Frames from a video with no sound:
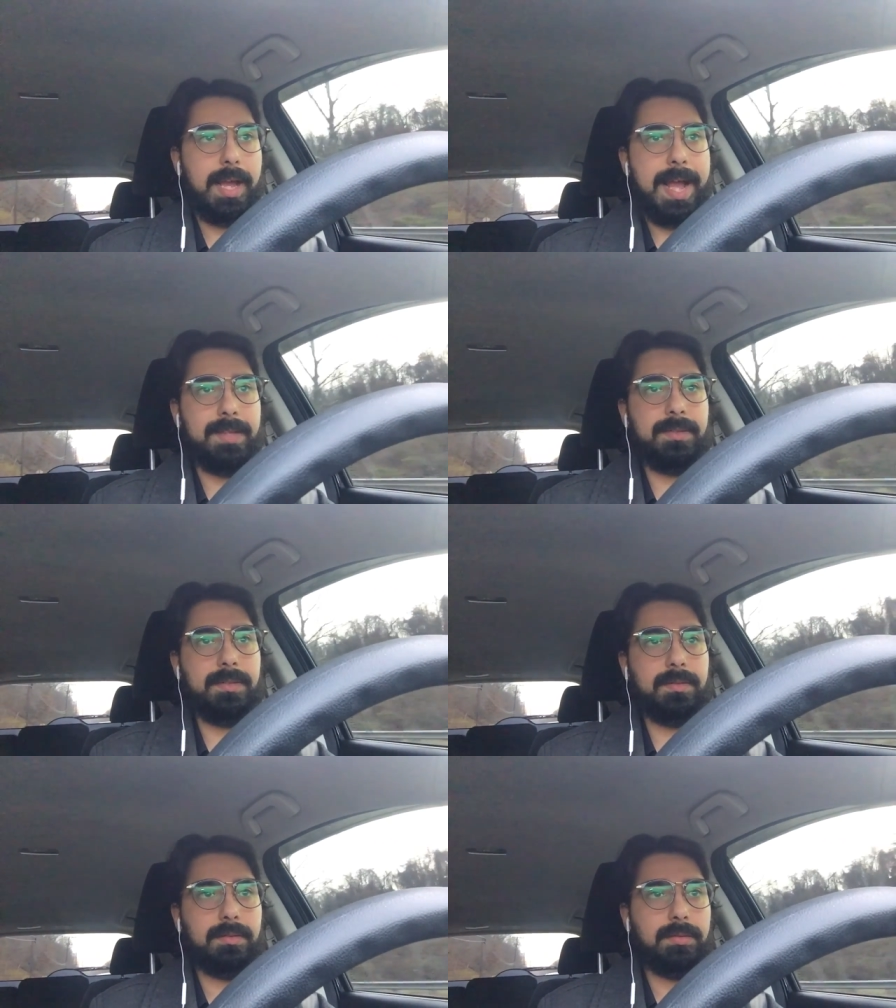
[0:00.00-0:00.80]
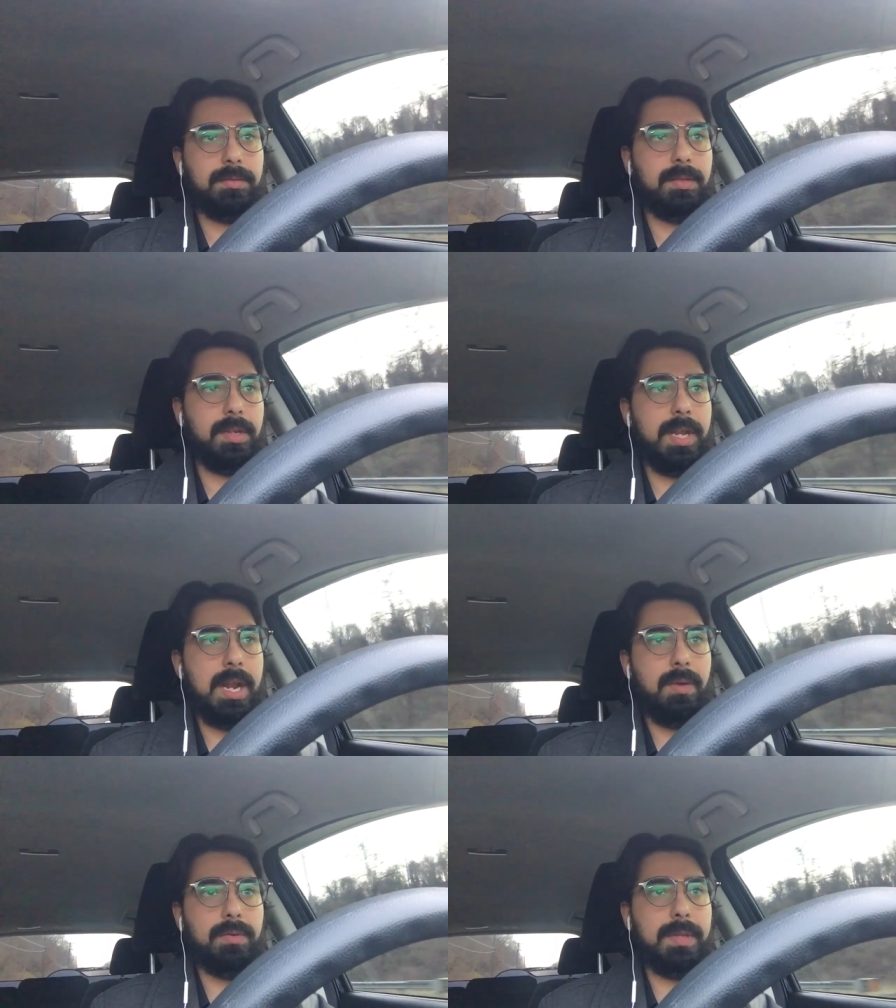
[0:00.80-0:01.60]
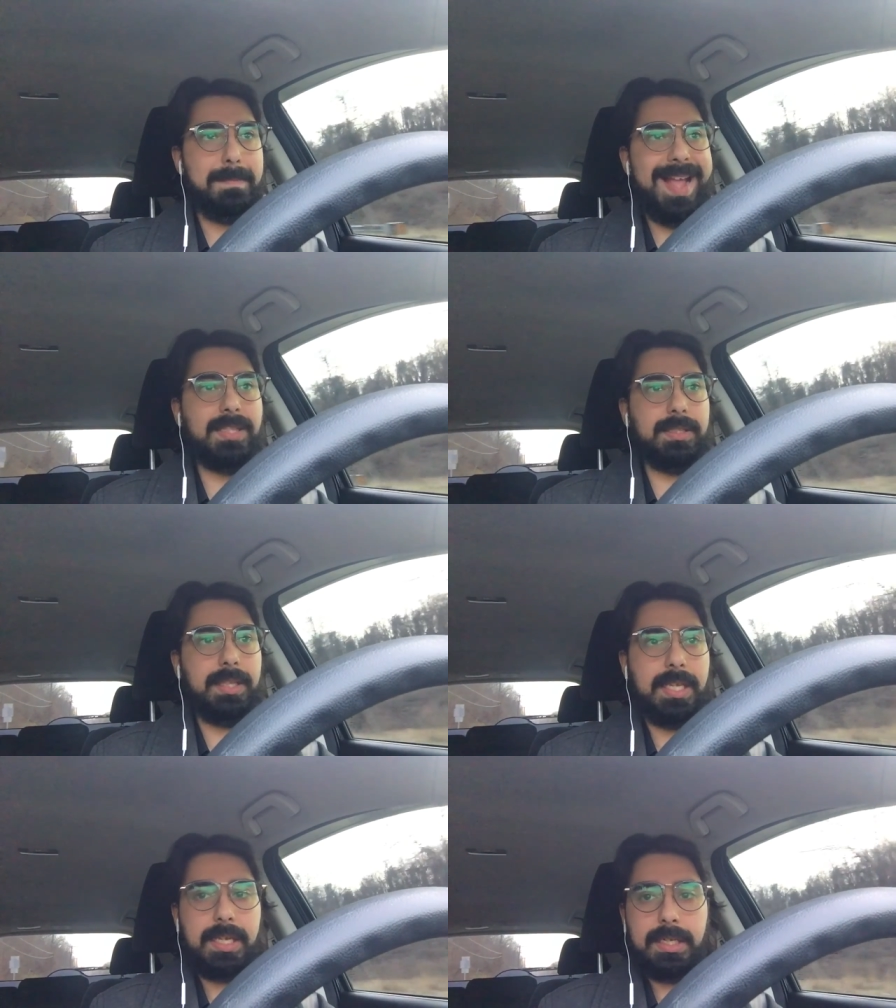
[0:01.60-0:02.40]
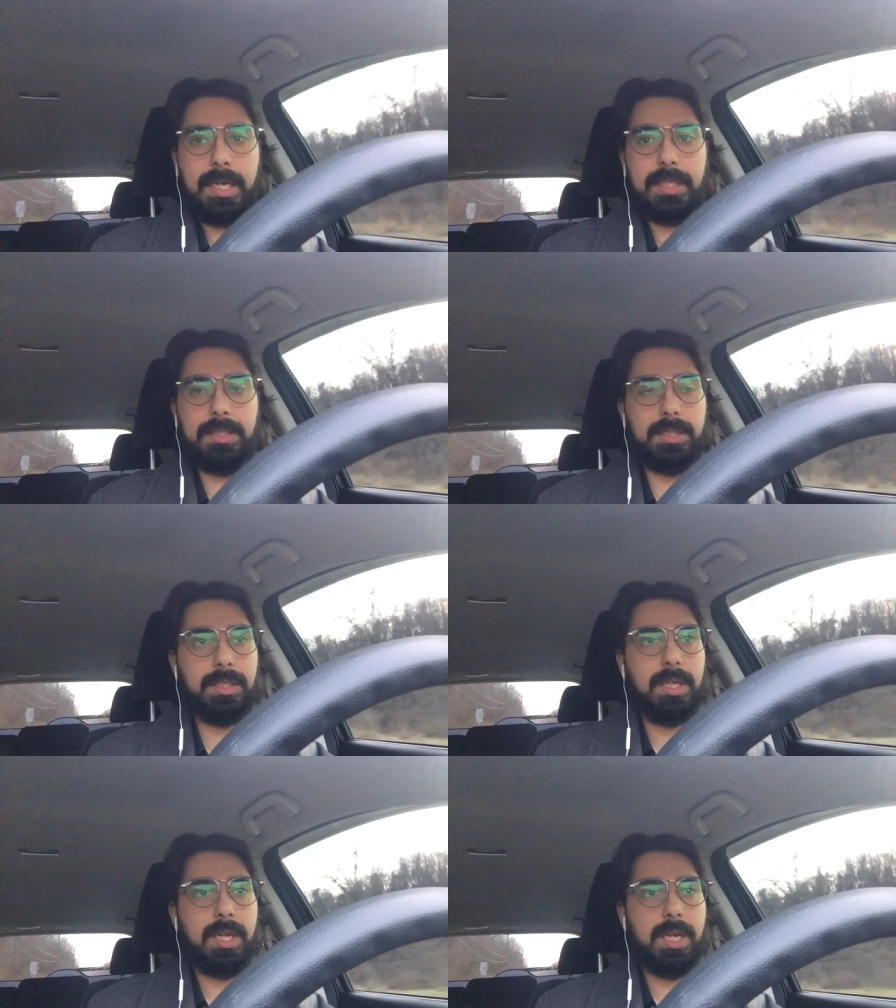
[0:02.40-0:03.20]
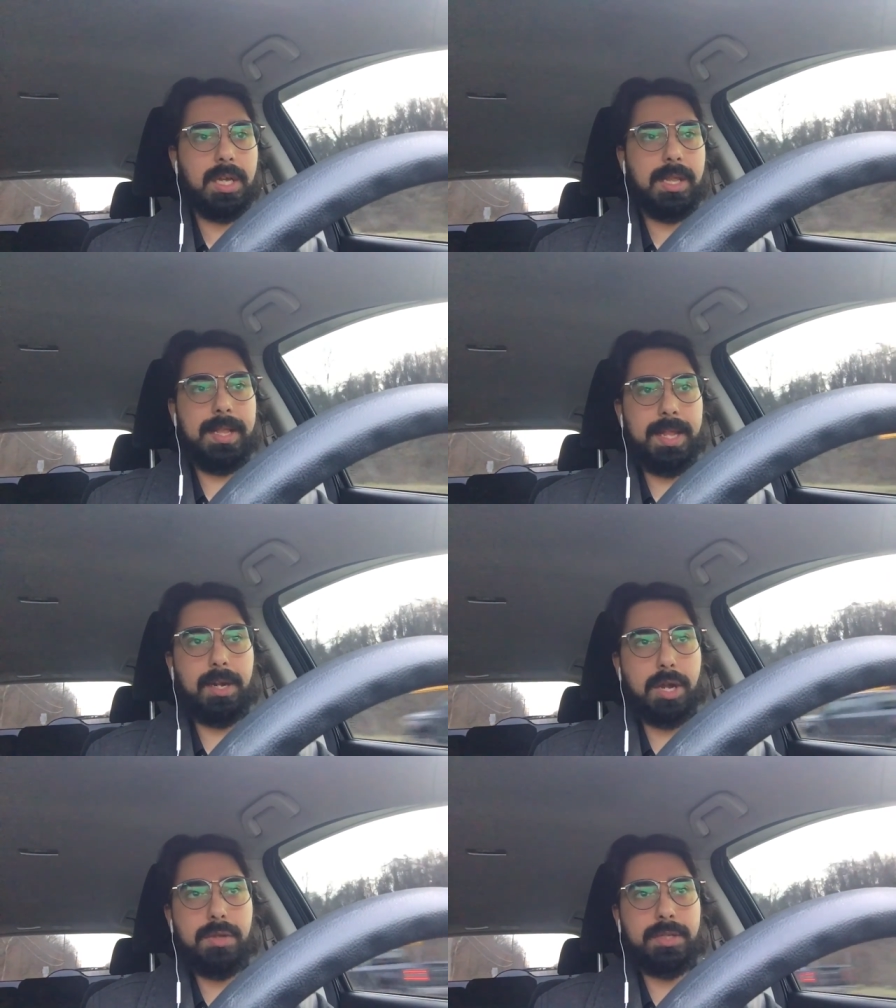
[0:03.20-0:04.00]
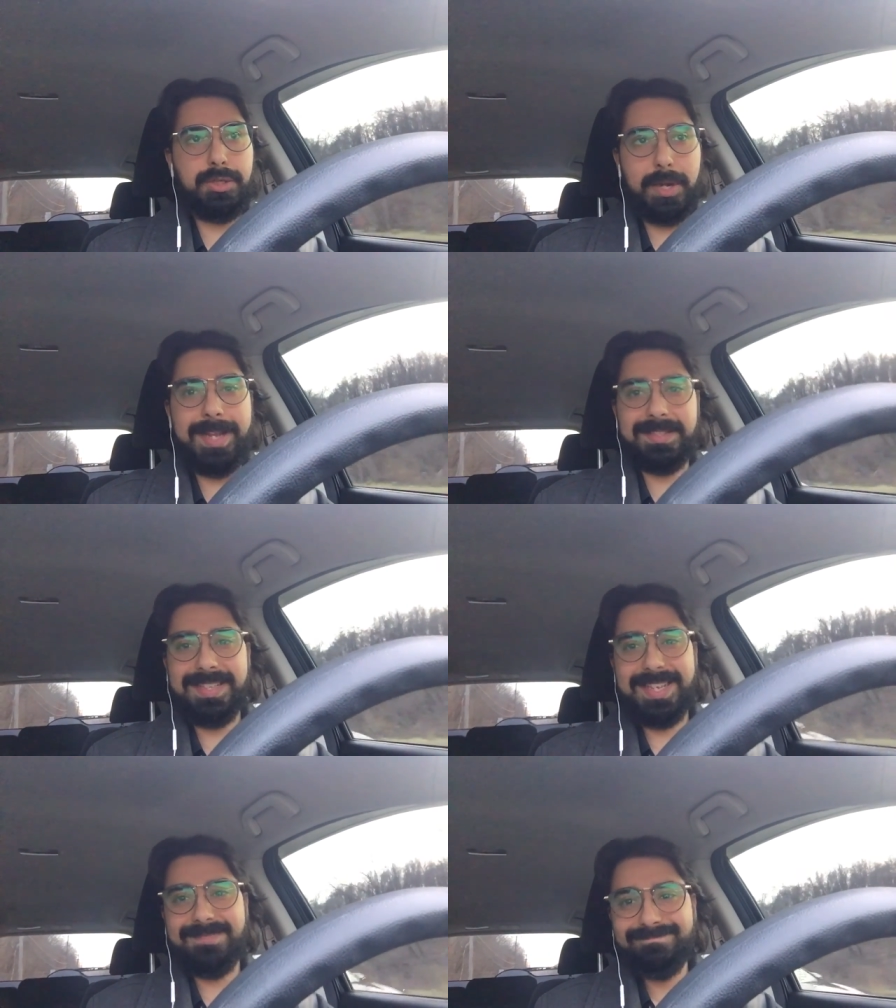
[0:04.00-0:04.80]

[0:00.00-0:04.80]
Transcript: as, you know, the men's league does, then there goes the trans league.